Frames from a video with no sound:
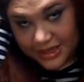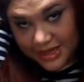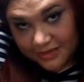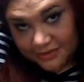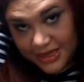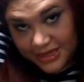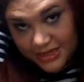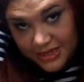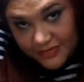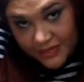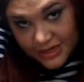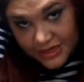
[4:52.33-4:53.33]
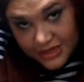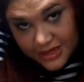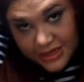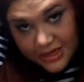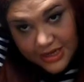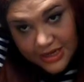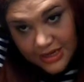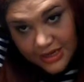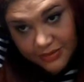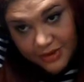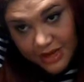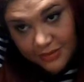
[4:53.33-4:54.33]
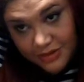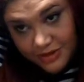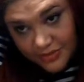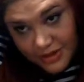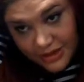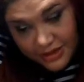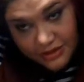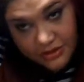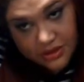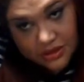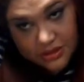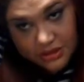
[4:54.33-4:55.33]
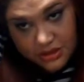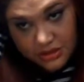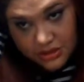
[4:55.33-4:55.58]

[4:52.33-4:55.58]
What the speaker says: and I have my glove on, and I wrap it around,